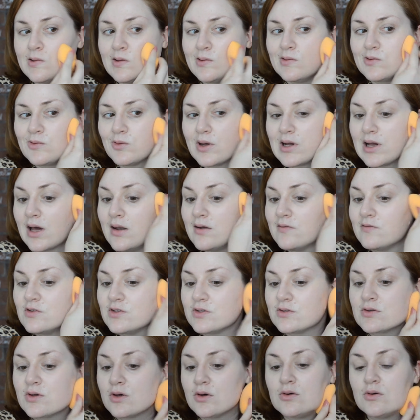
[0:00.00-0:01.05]
So I kind of
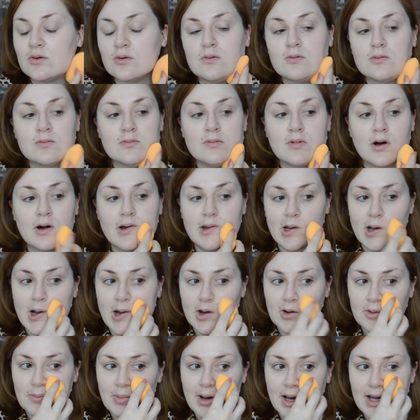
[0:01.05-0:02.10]
just go on
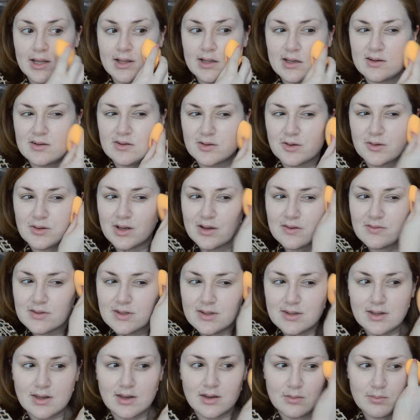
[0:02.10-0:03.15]
autopilot and don't have to
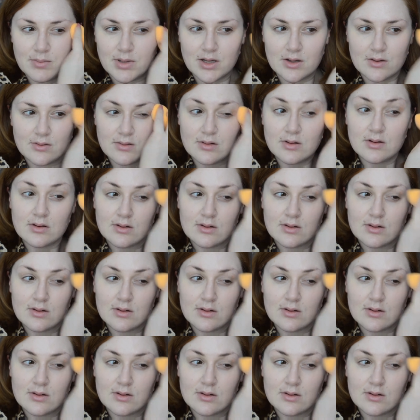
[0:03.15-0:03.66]
think about,